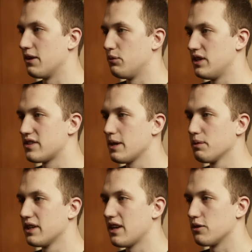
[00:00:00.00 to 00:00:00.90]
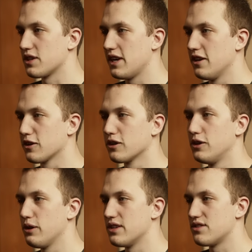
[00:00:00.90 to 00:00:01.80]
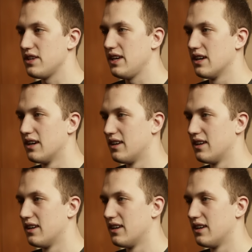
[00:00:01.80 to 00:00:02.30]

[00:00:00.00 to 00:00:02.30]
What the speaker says: If we disable the delta gear, you can see